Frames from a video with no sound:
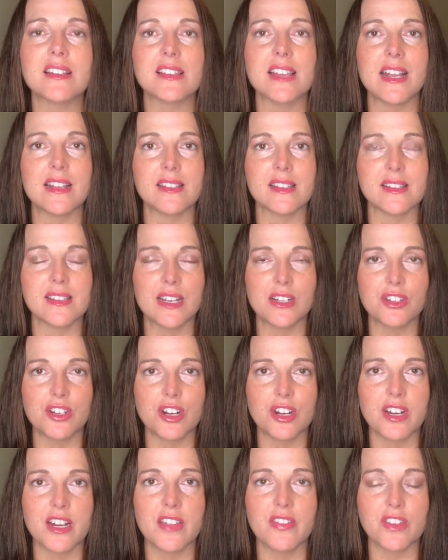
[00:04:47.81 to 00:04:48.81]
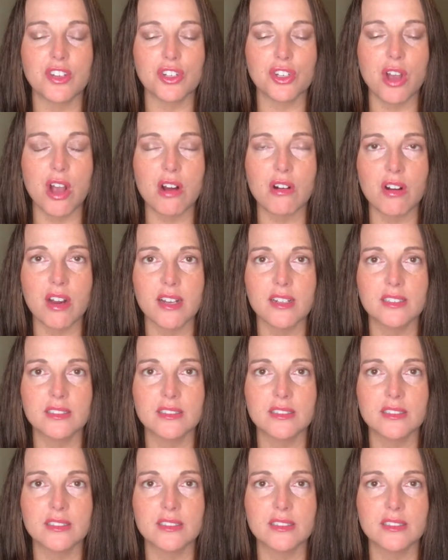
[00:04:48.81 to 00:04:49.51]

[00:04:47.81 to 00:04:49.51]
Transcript: that center in the chakra.